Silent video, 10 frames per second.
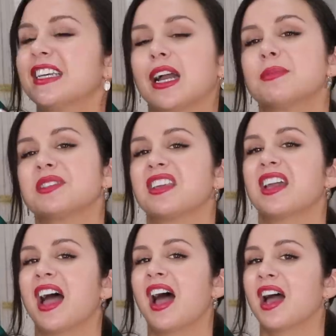times
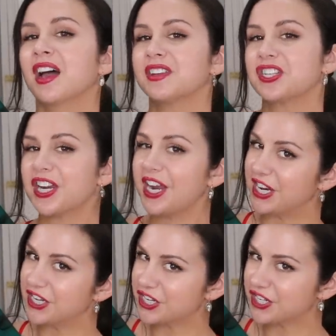they have a
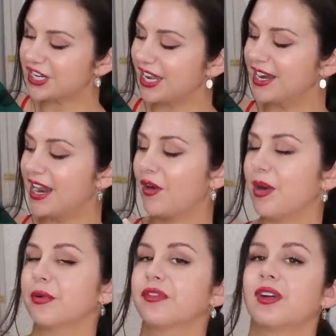changed, and now I
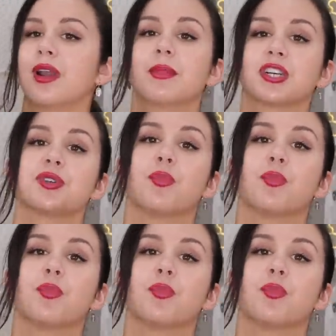prefer a much